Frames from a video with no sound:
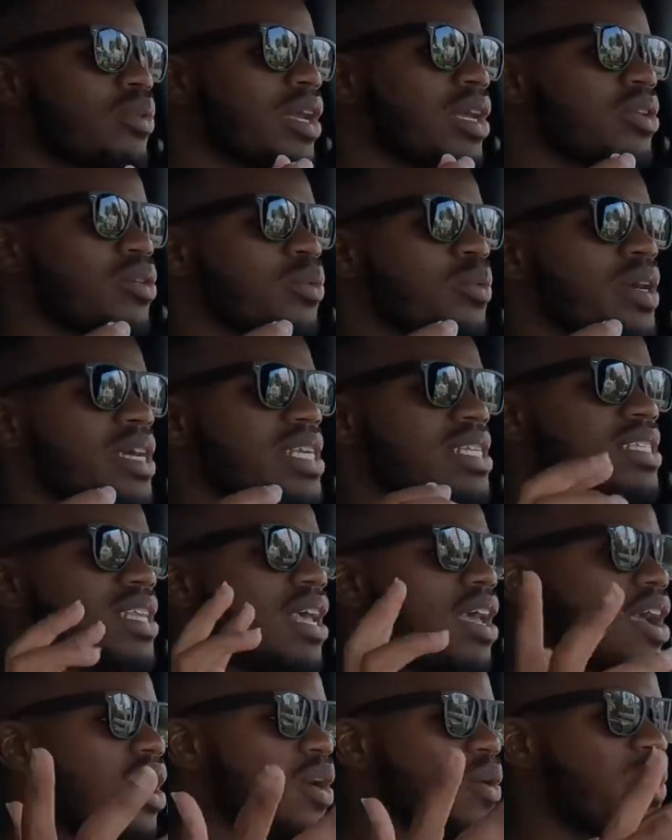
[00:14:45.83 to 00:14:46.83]
Wrangler weighs
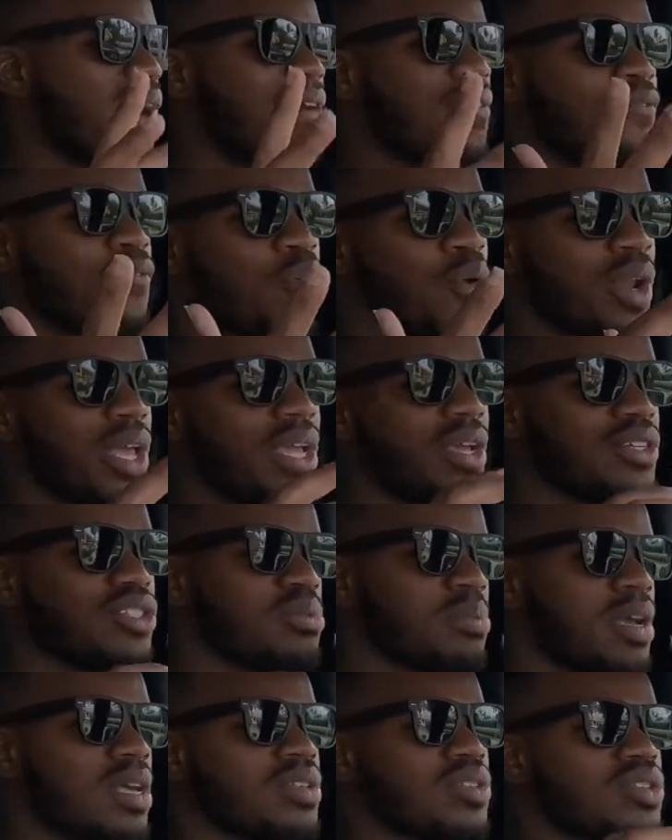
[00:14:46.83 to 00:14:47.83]
around
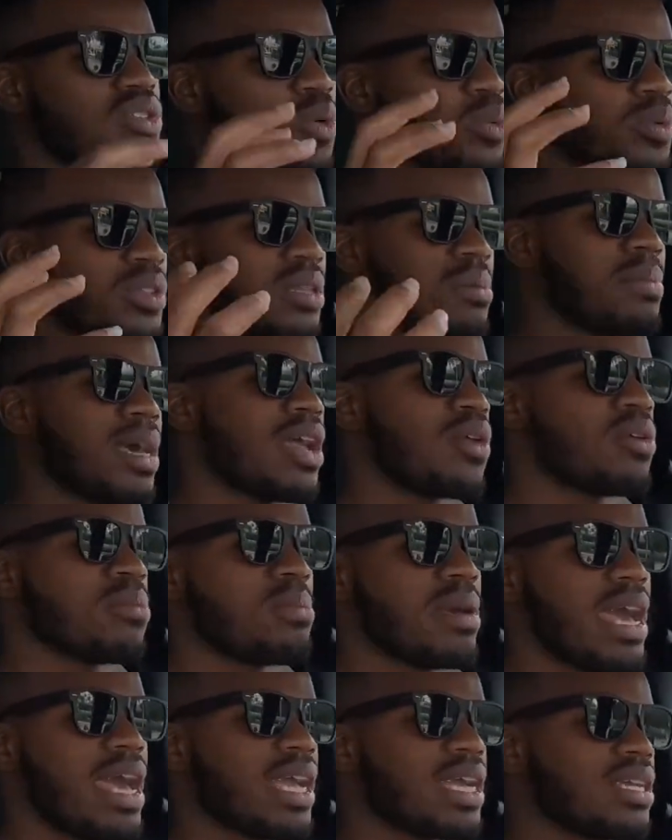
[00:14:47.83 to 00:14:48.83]
4,800 pounds. So with the battery
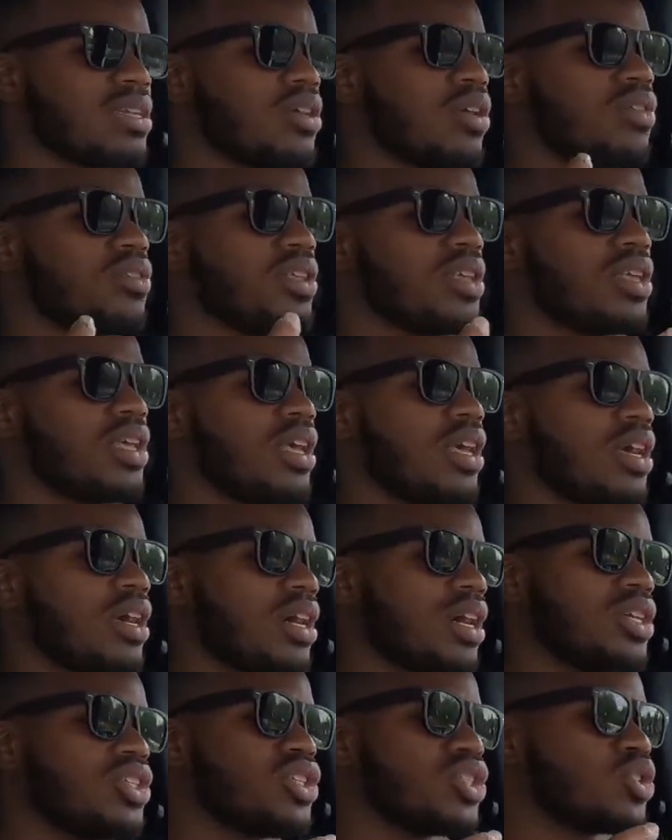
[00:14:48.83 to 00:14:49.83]
pack and all the
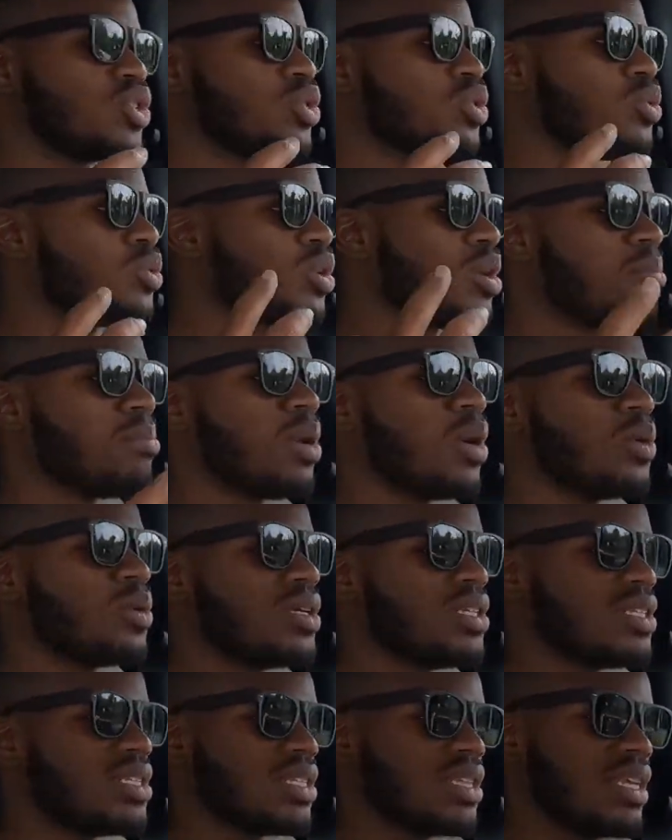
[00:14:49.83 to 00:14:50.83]
additional
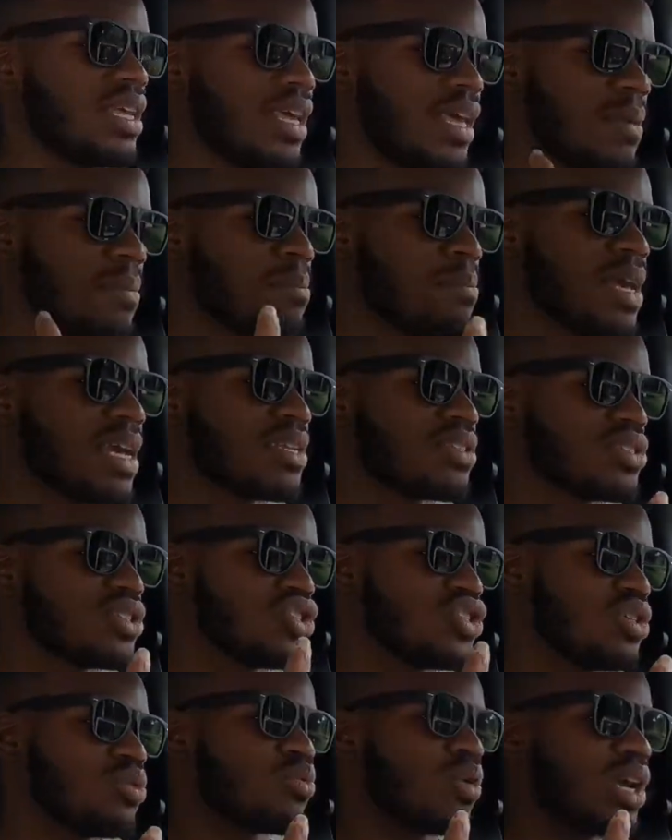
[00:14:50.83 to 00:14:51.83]
components, it makes the
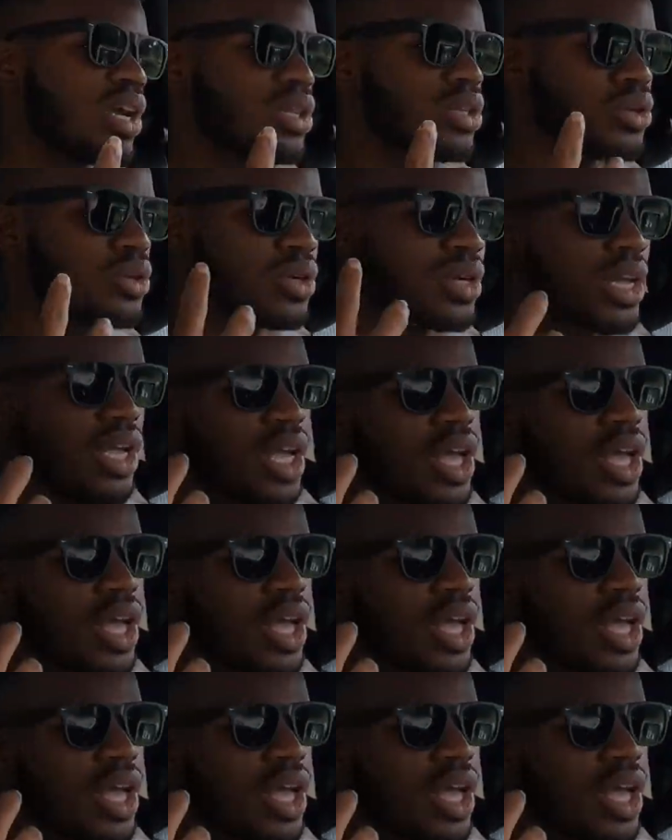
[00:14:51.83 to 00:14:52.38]
Jeep Wrangler